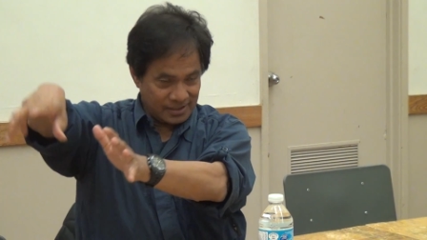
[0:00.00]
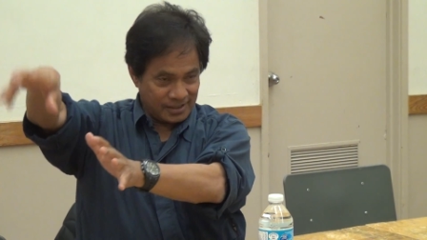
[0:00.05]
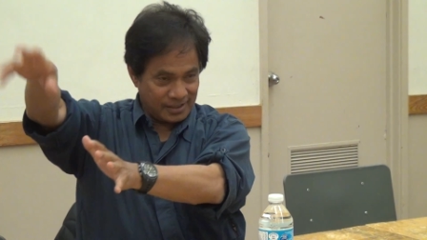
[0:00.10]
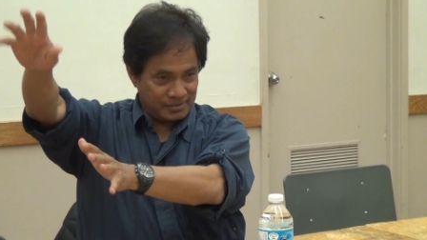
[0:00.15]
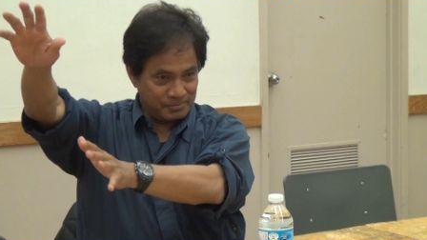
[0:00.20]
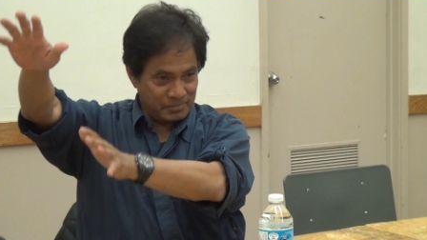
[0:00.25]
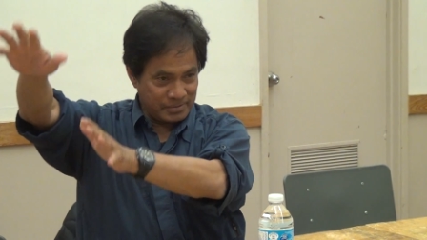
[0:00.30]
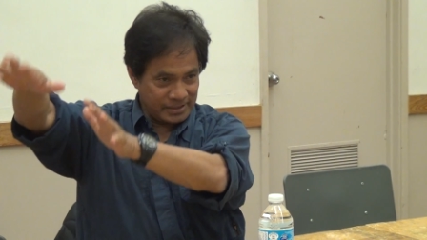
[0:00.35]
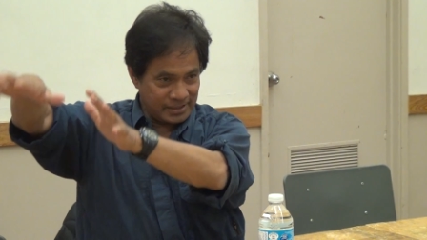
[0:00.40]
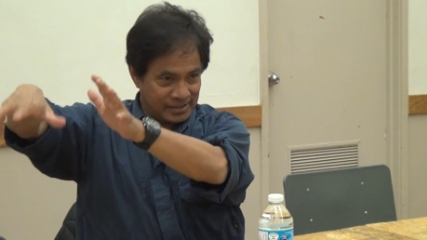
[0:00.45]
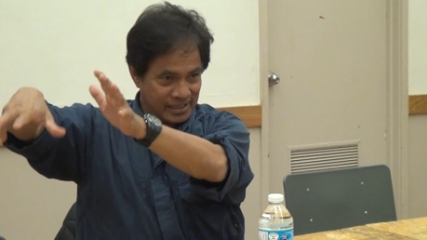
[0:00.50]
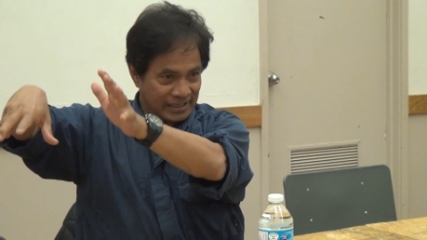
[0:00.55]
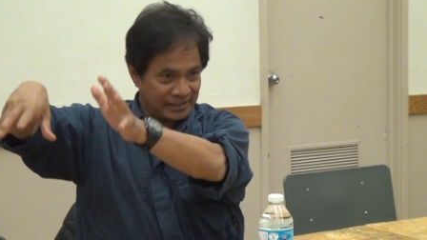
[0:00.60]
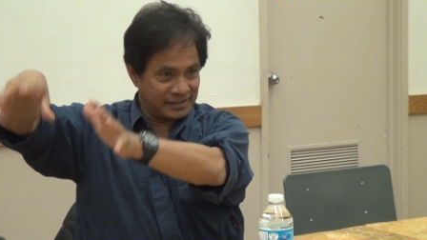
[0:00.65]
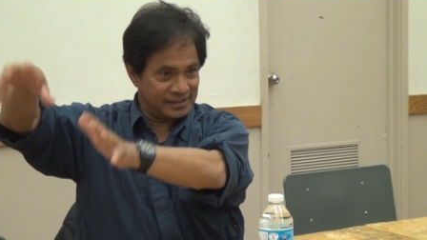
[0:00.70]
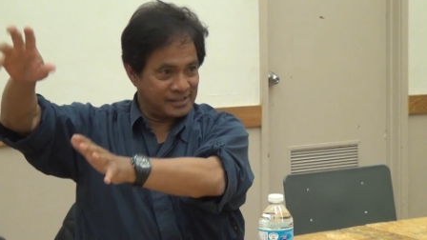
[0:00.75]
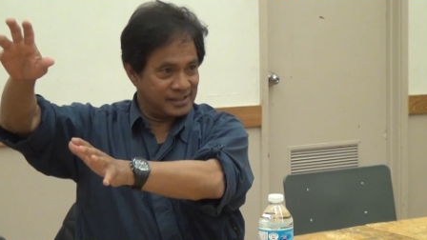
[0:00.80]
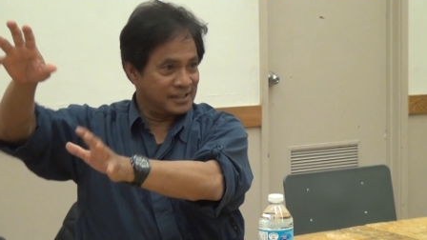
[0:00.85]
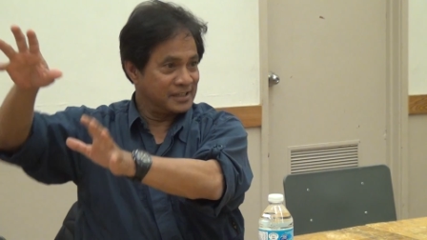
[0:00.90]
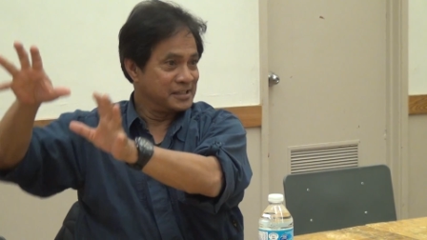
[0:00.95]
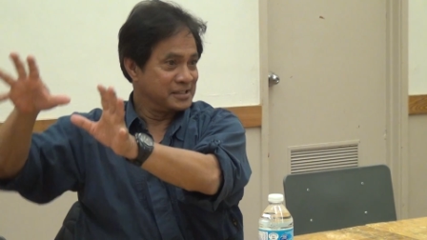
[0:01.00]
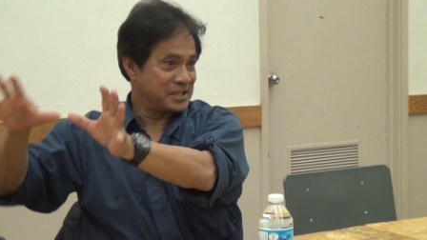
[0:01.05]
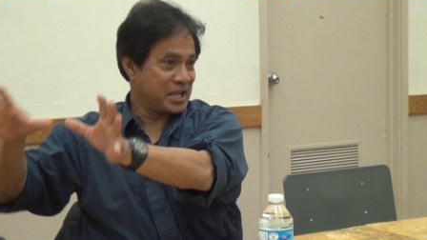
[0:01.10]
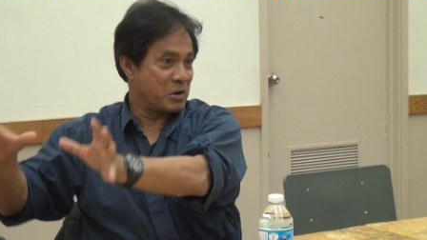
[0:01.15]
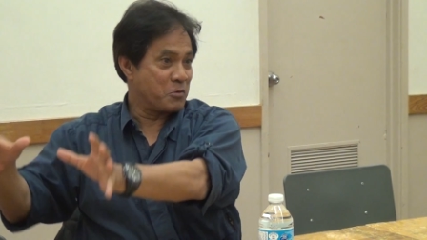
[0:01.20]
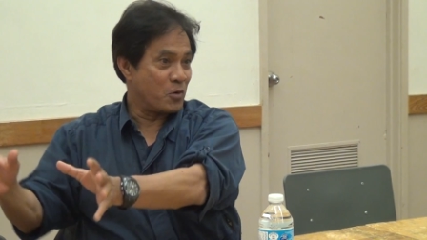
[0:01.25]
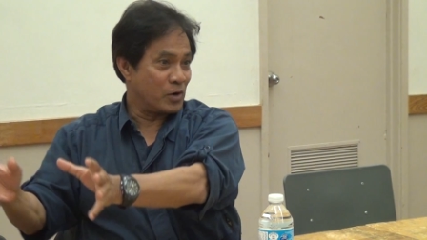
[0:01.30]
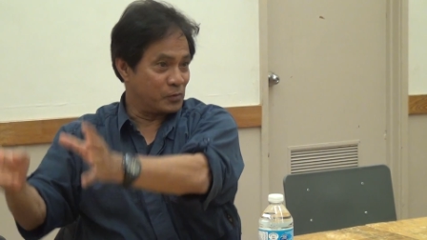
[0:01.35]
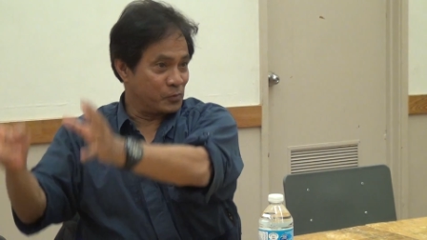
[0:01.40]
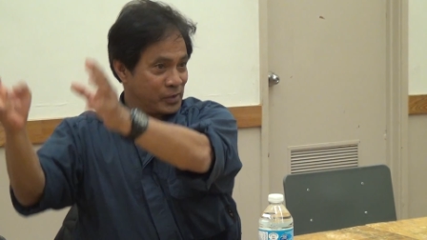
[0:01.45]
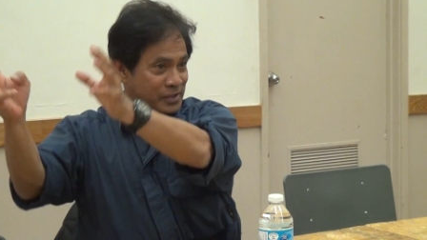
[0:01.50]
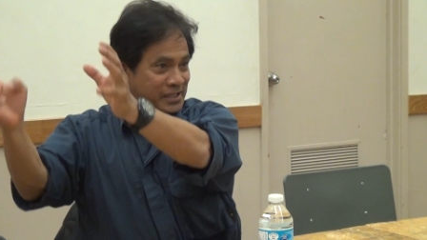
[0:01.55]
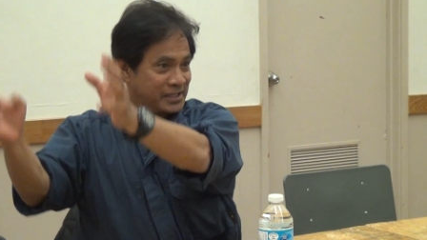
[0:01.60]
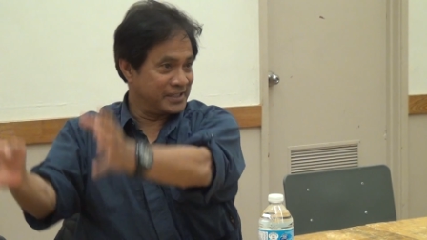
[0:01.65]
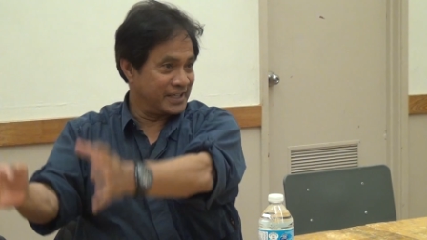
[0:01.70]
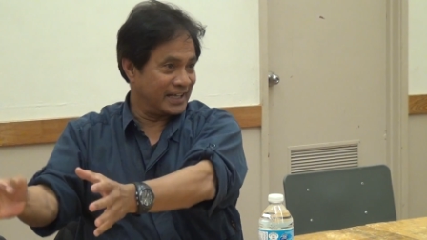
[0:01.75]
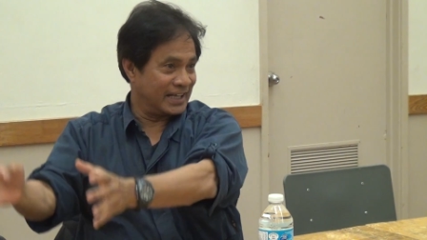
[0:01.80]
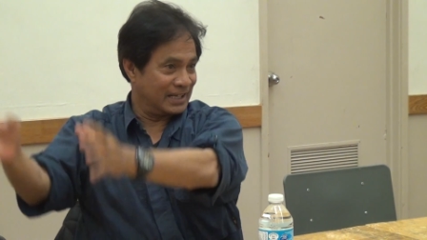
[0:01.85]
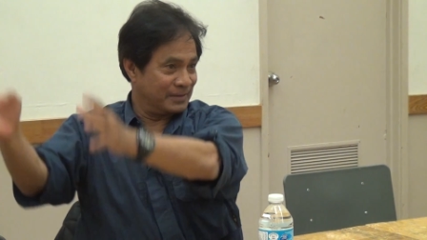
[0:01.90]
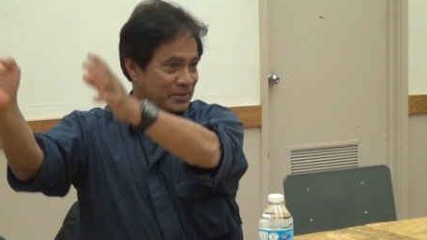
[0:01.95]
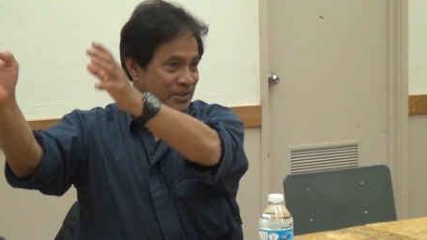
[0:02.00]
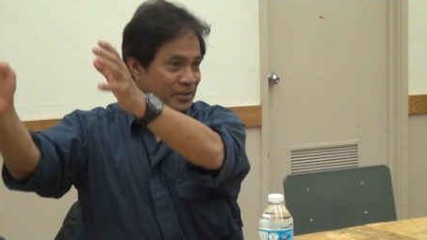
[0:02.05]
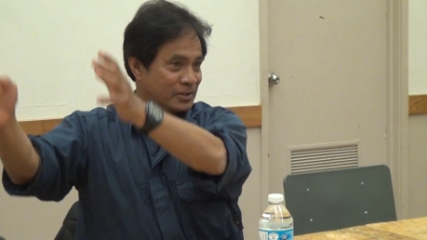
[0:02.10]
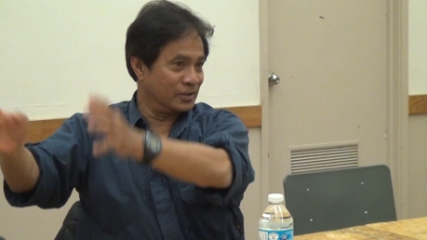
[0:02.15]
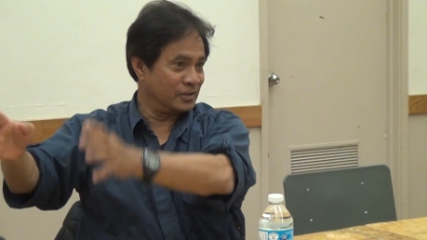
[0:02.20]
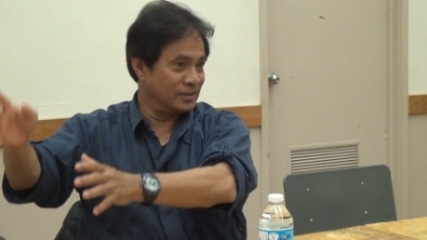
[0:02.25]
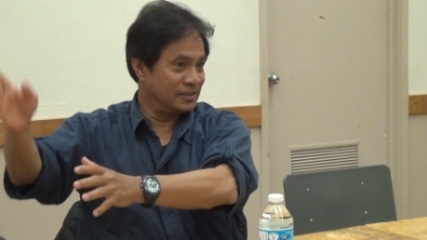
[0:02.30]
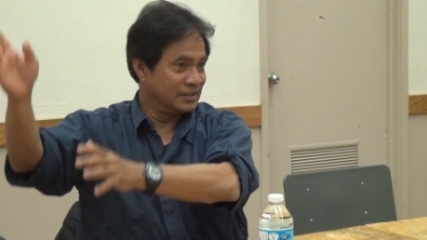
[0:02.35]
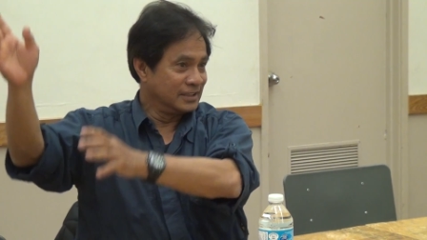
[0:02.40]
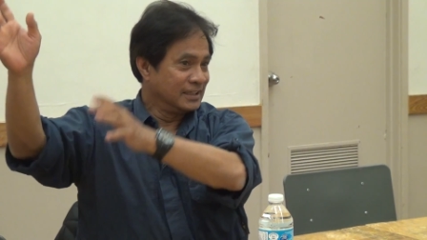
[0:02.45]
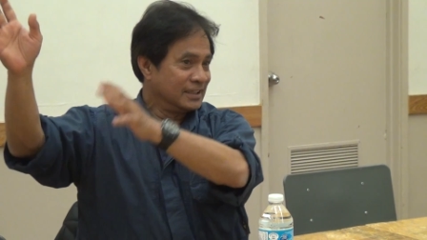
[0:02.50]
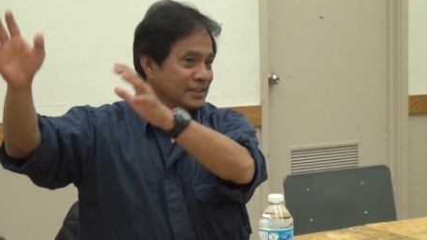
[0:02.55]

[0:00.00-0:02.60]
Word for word: in the mid-90s, Taiwan was hitting it, you know.